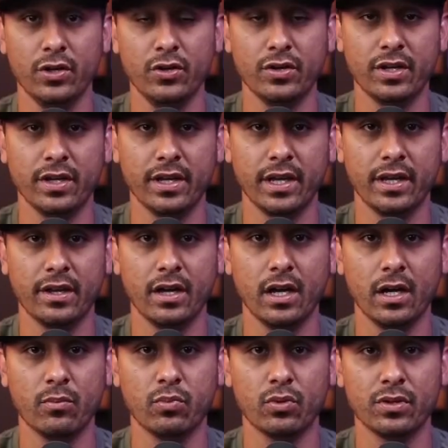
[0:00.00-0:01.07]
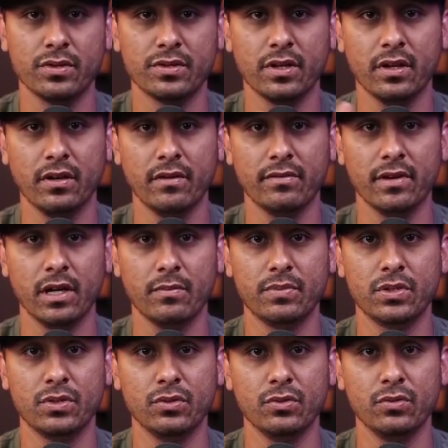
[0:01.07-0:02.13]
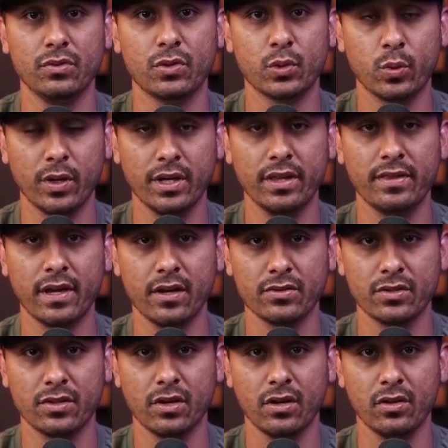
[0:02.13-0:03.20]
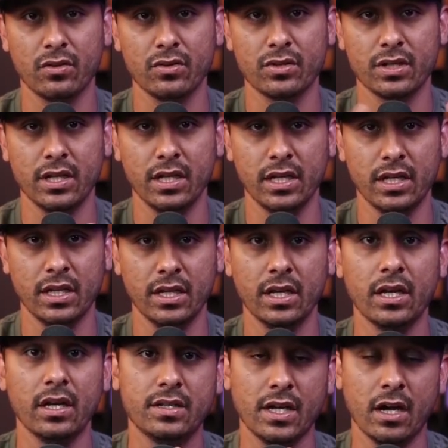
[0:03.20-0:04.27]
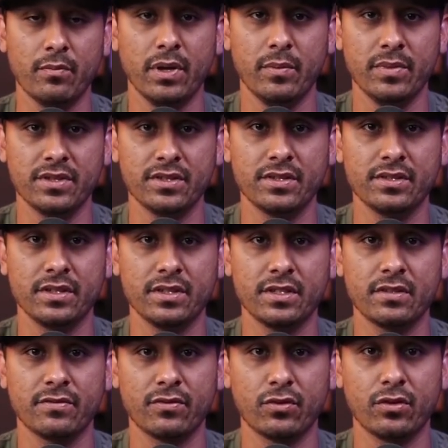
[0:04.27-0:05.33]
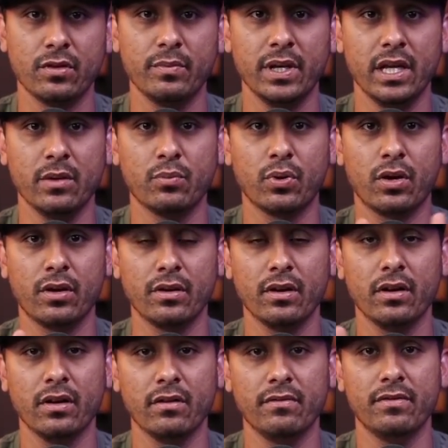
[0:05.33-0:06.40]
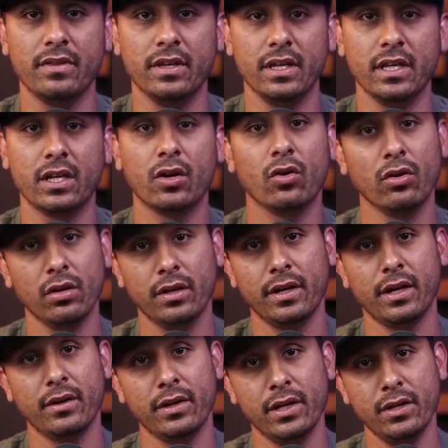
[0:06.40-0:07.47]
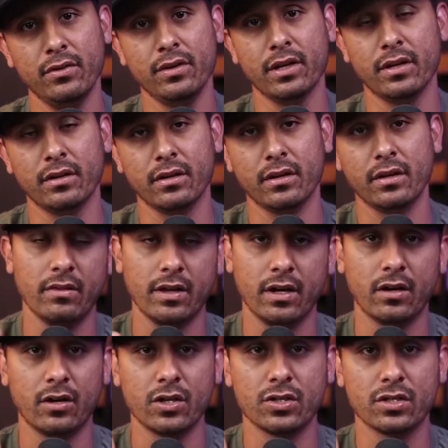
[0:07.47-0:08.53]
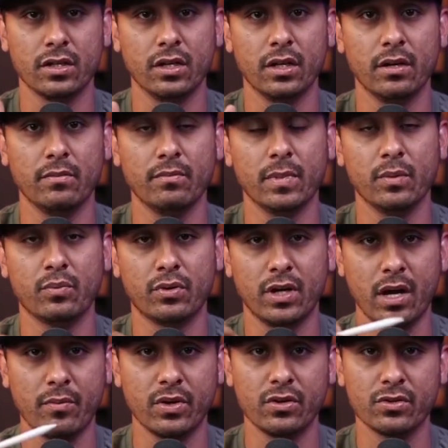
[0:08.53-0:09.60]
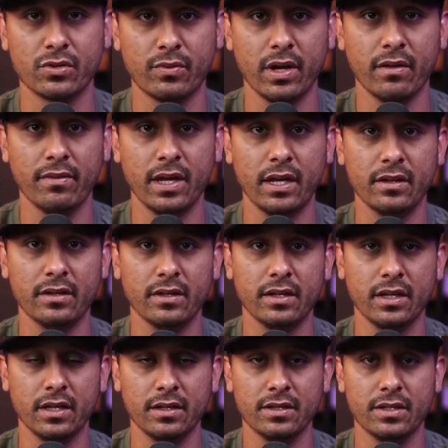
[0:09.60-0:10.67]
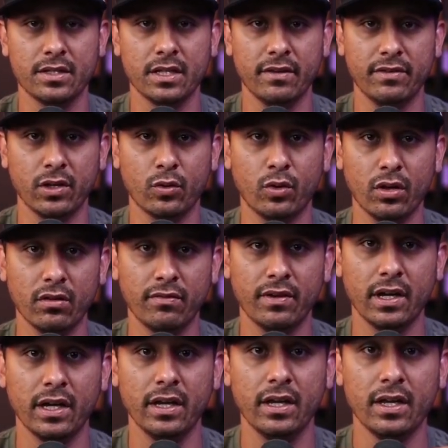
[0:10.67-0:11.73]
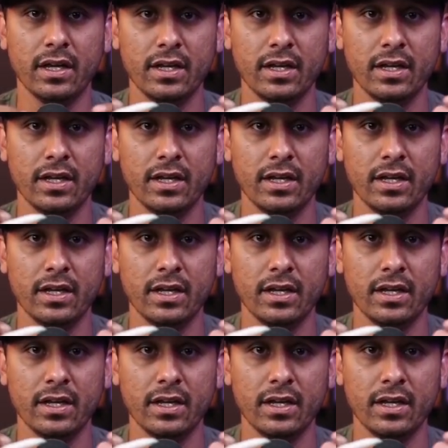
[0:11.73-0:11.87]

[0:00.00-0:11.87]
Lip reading: you can get upwards of up to $20,000 in down payment assistance for being part of the culinary union. There are some parameters around that to see if you qualify.